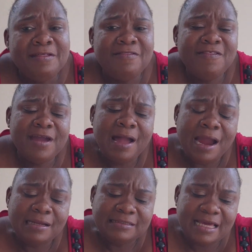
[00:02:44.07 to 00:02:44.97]
there
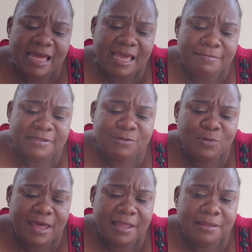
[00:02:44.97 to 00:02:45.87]
are times
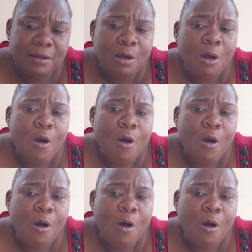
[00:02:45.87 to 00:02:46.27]
when